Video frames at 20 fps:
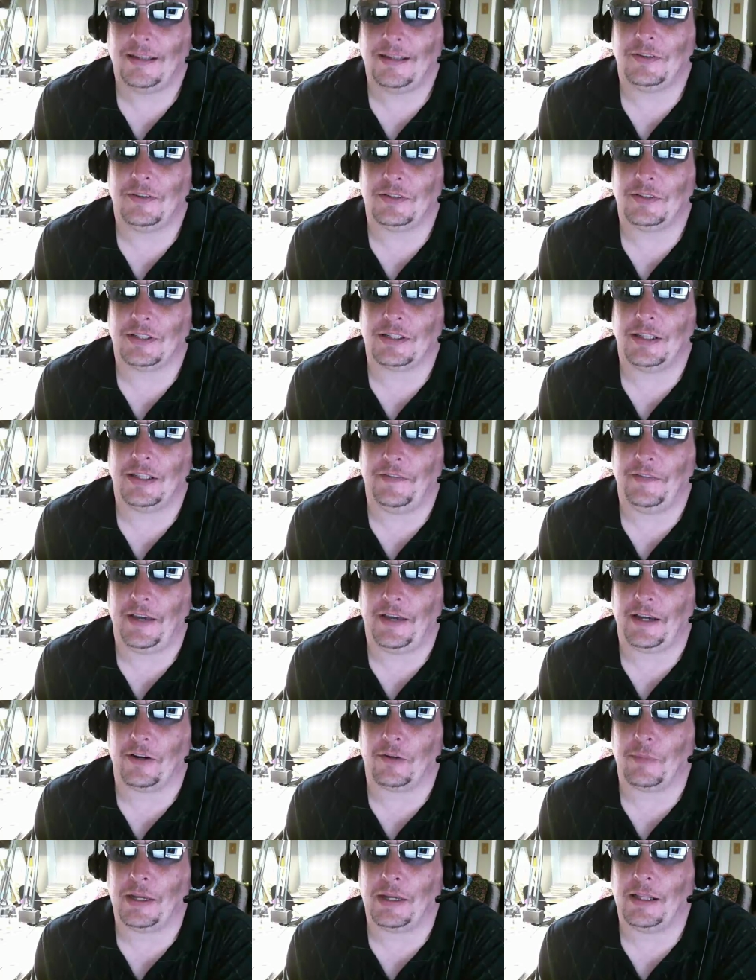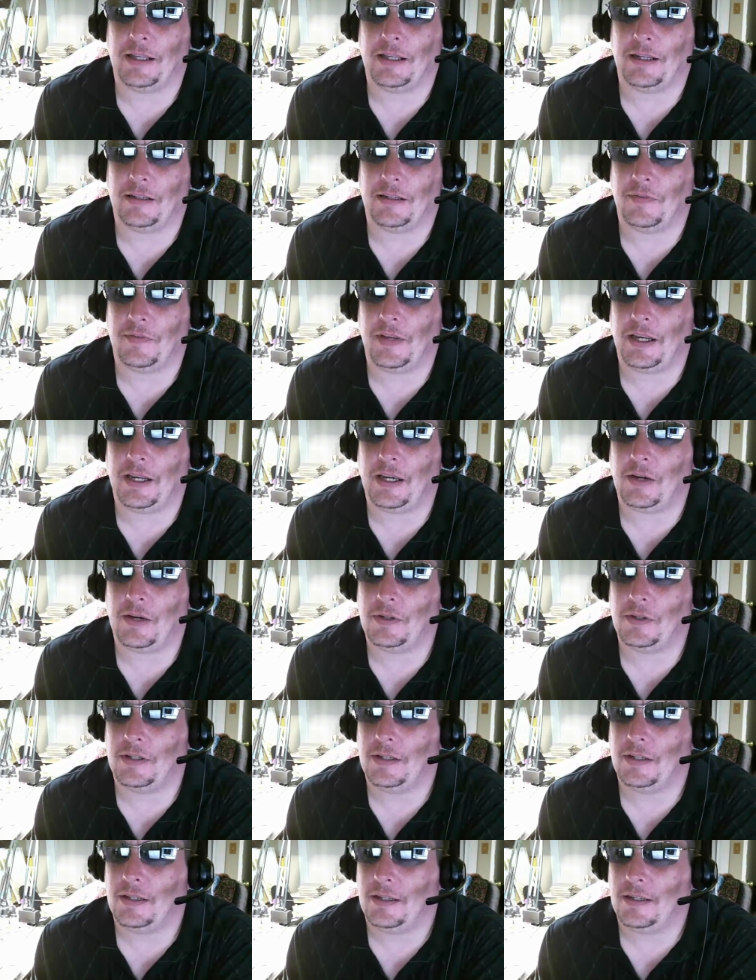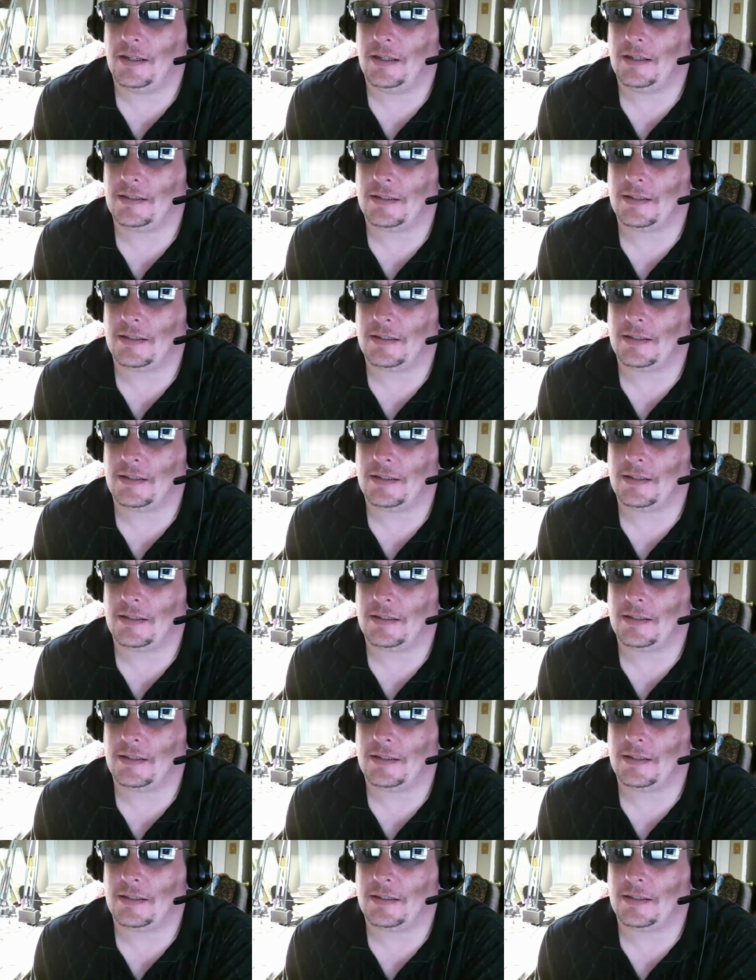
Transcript: There's a cliffhanger in my latest video as I'm